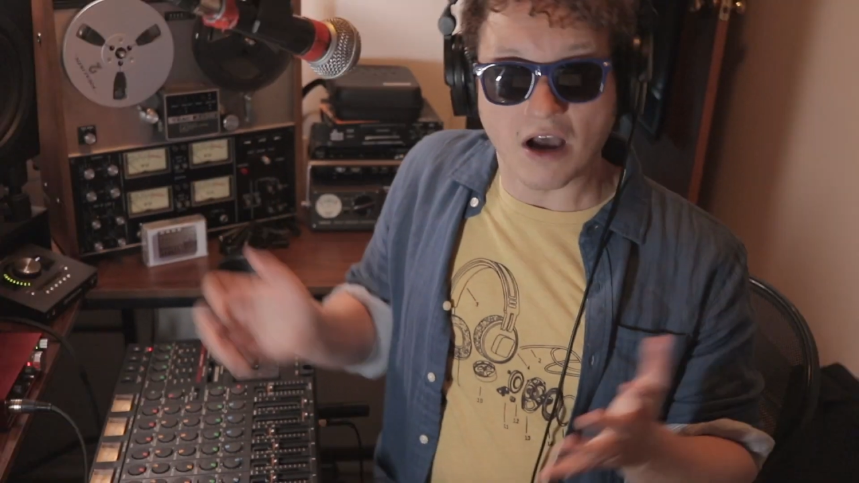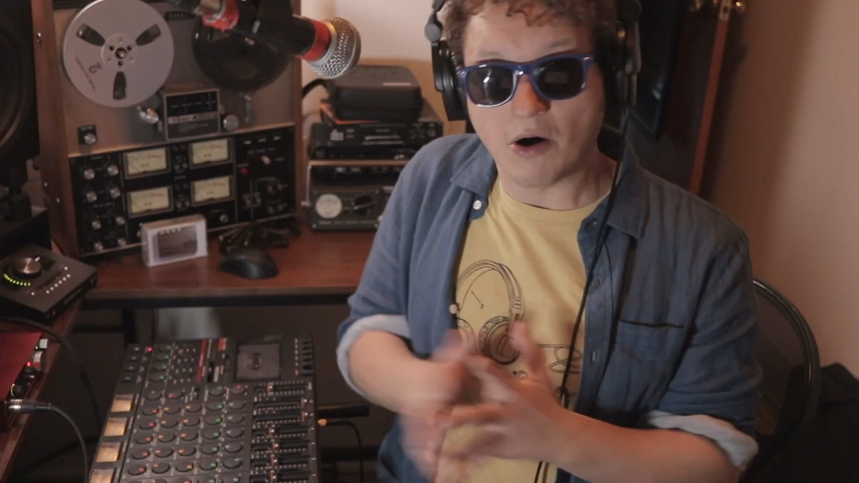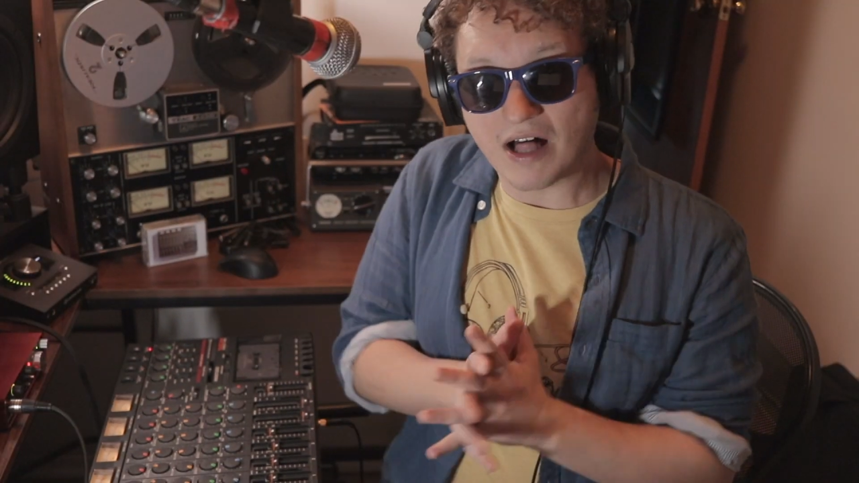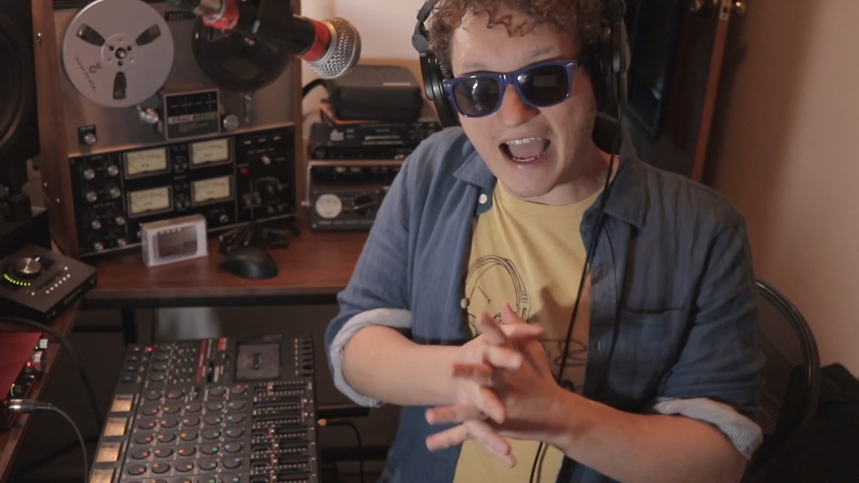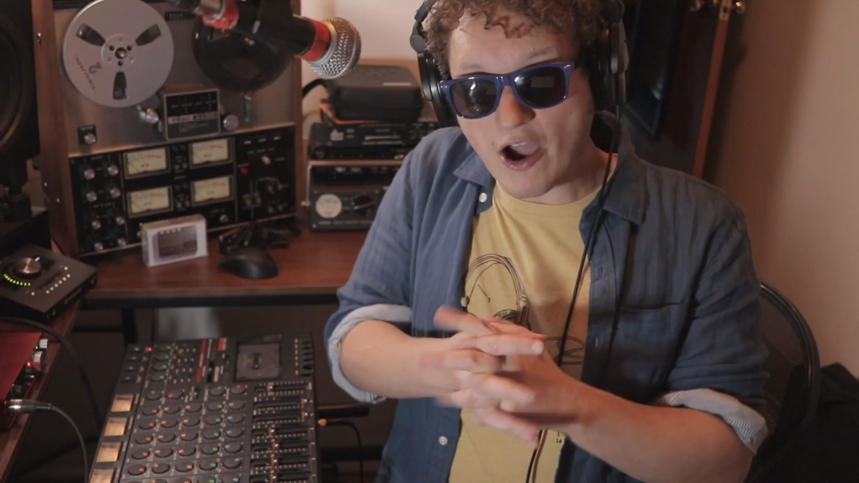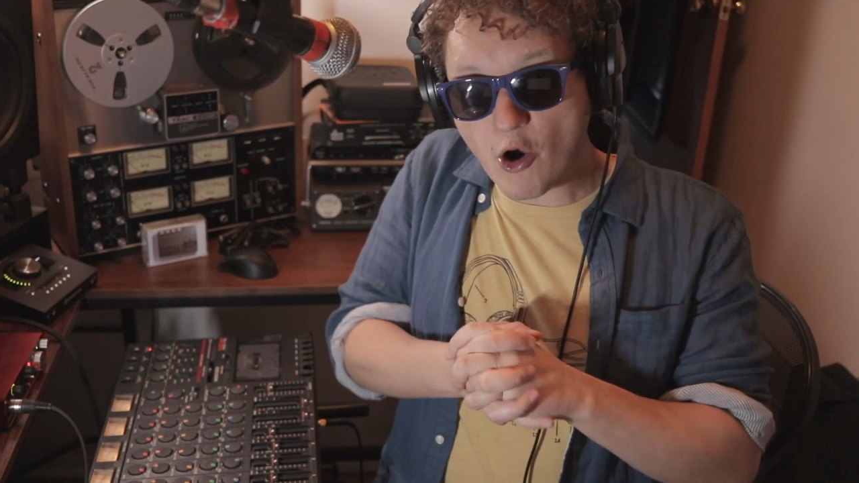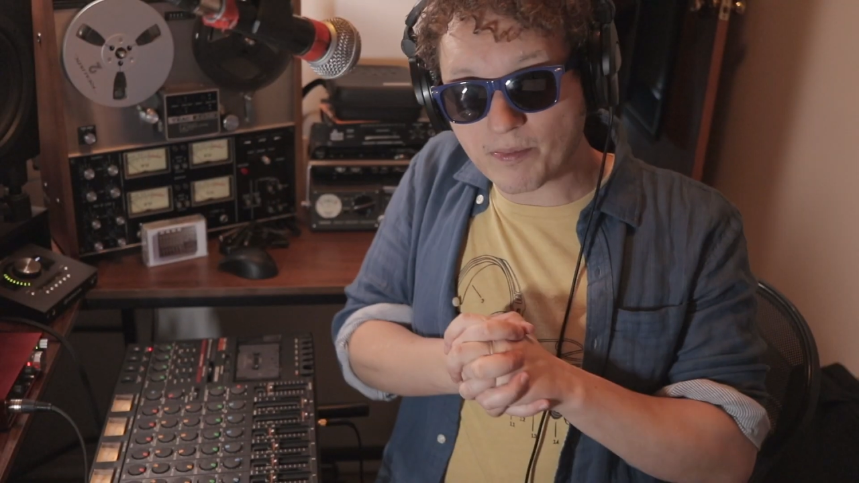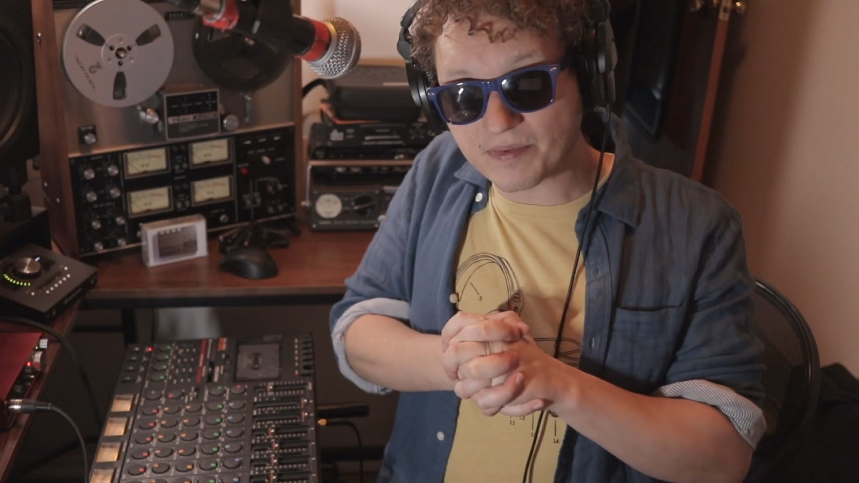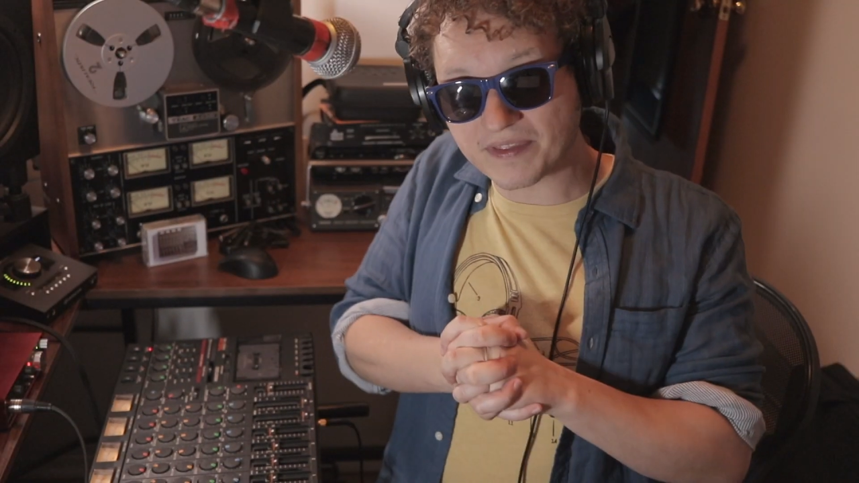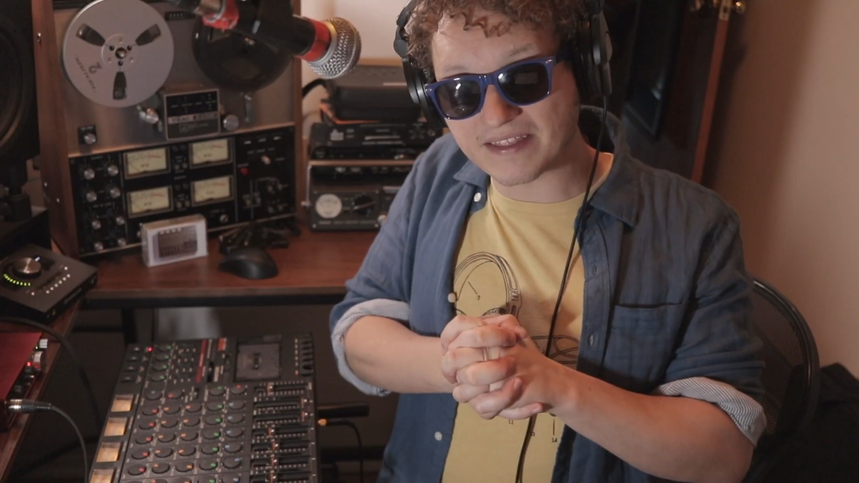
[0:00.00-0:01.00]
Well, I
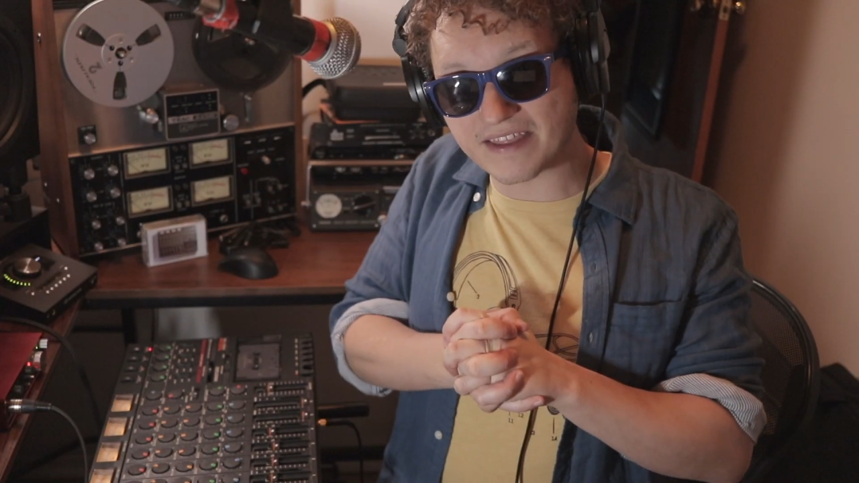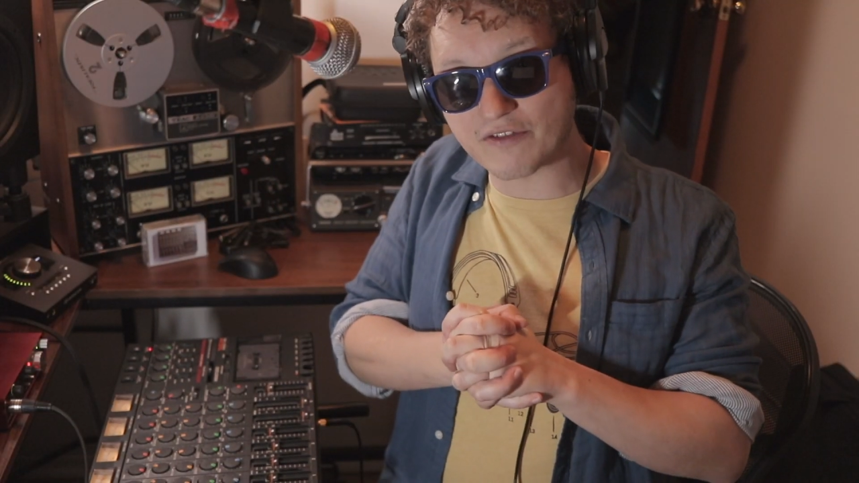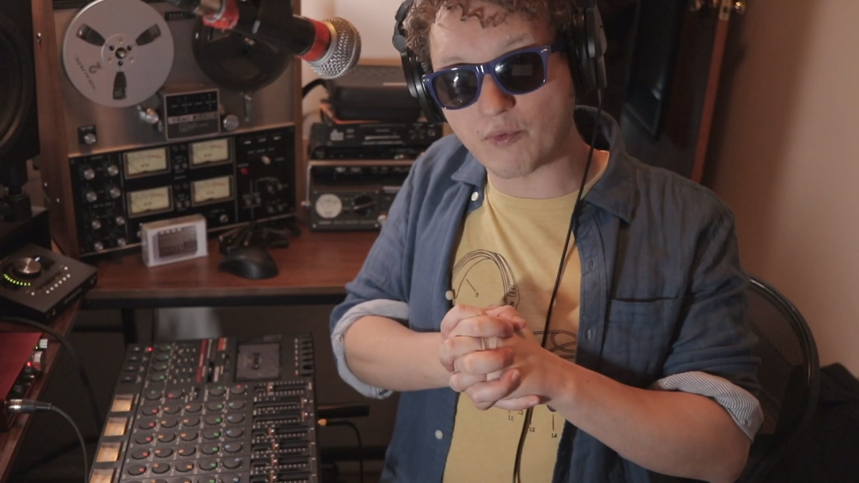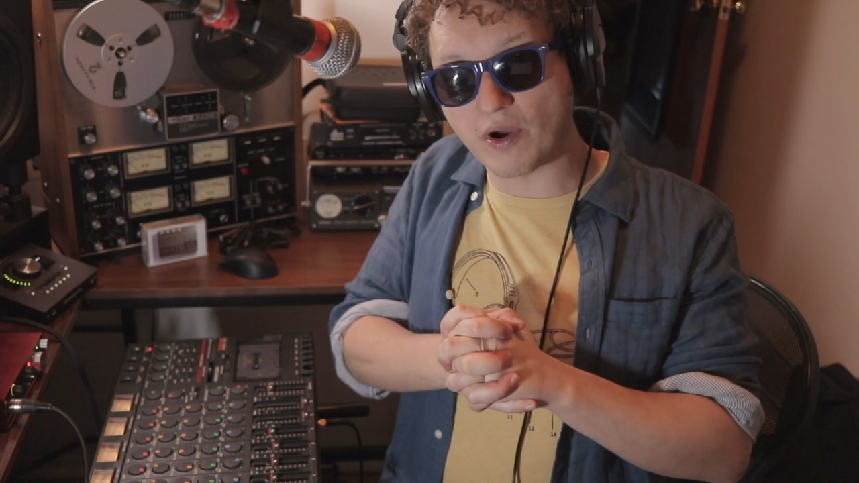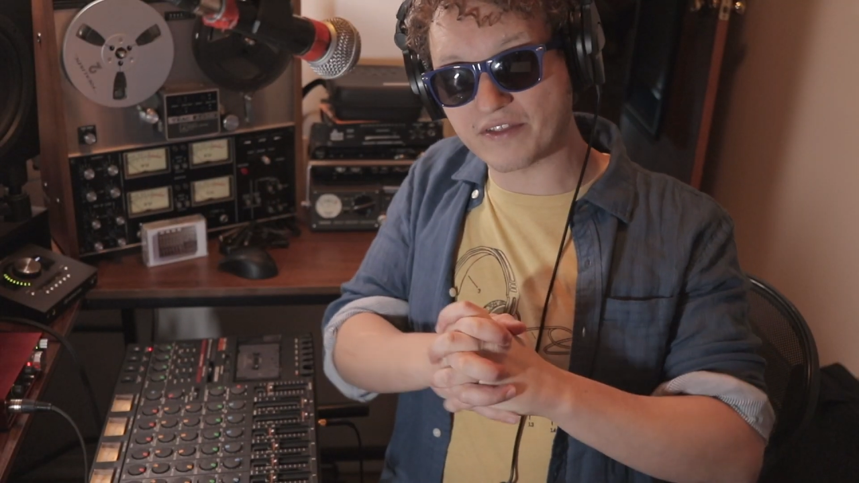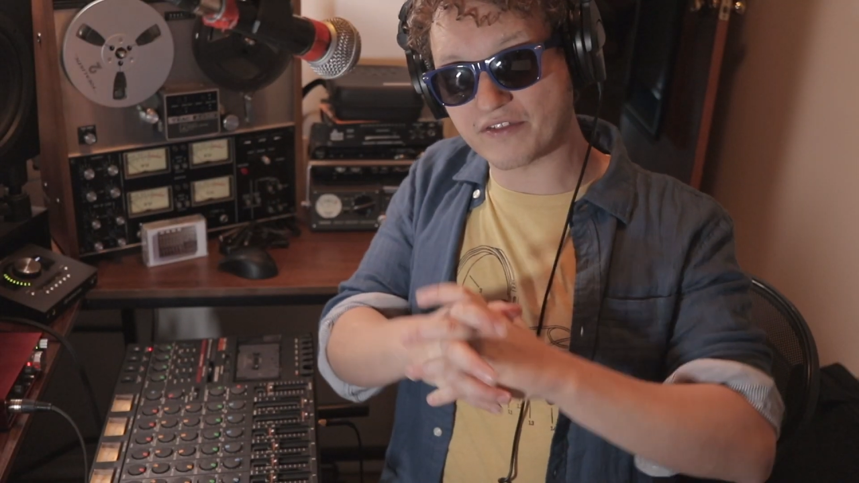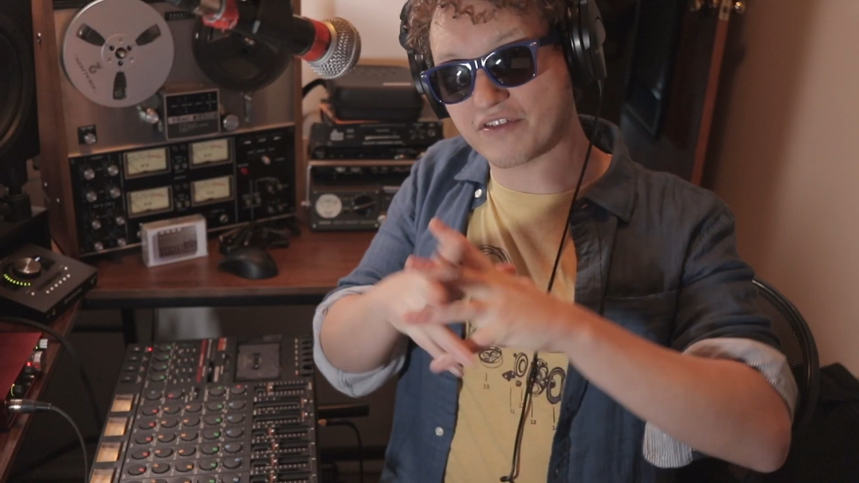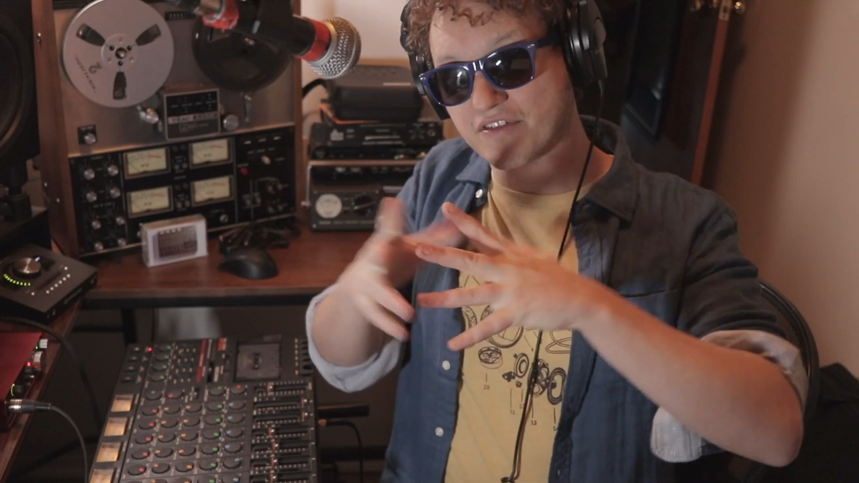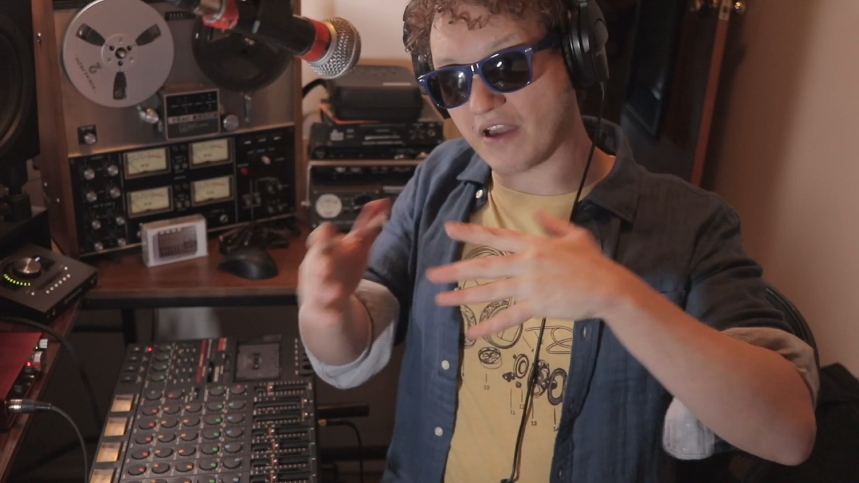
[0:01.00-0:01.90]
hope that this was